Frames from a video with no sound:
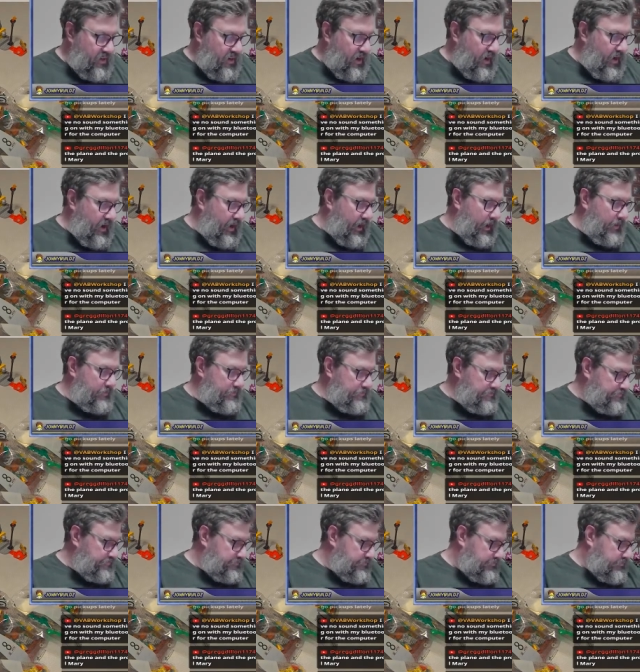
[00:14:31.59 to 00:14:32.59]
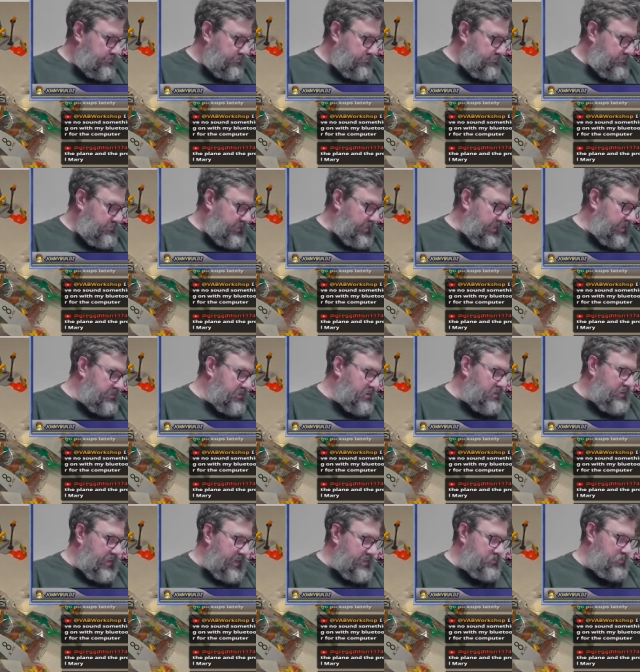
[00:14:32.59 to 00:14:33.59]
And the
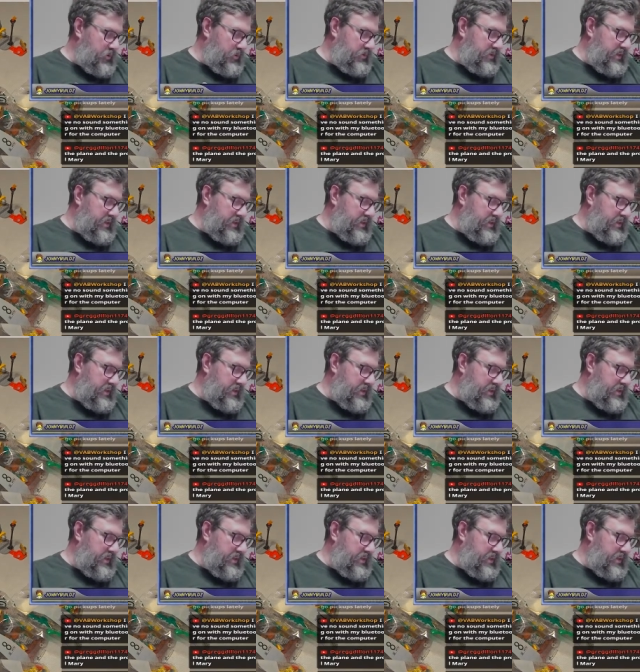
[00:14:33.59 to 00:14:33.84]
class we